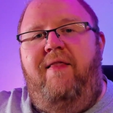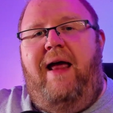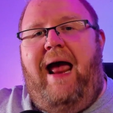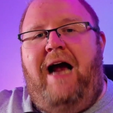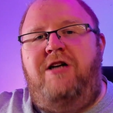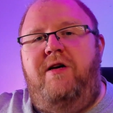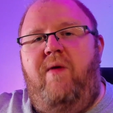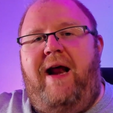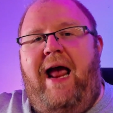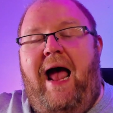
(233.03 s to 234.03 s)
they actually
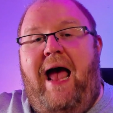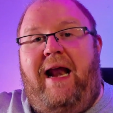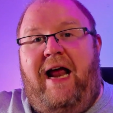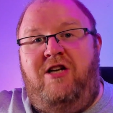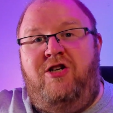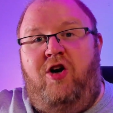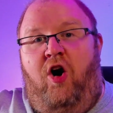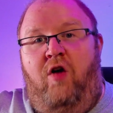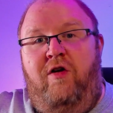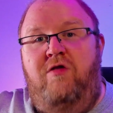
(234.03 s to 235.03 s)
went ahead and took
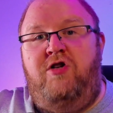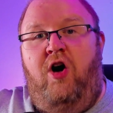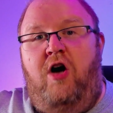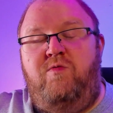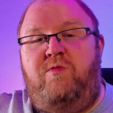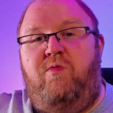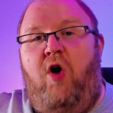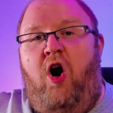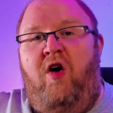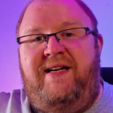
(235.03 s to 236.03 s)
all those cards, which
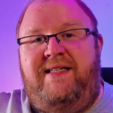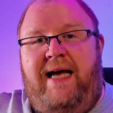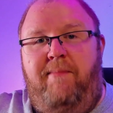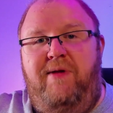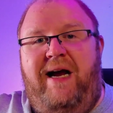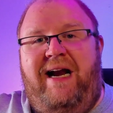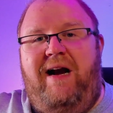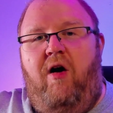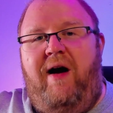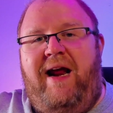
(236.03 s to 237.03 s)
were already
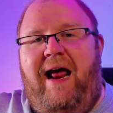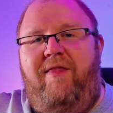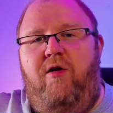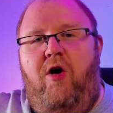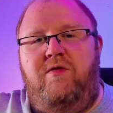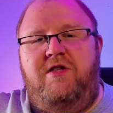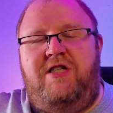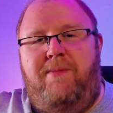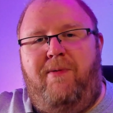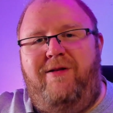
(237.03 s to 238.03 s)
templated, already had their own
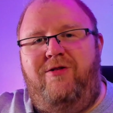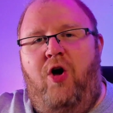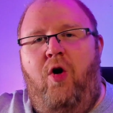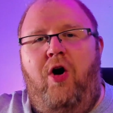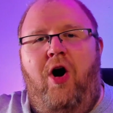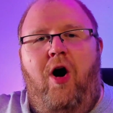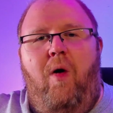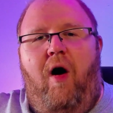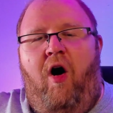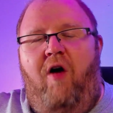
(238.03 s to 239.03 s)
separate
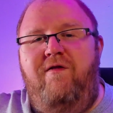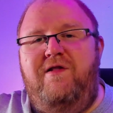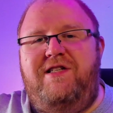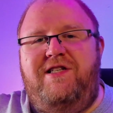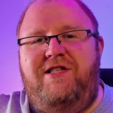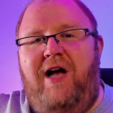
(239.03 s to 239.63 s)
logo, all this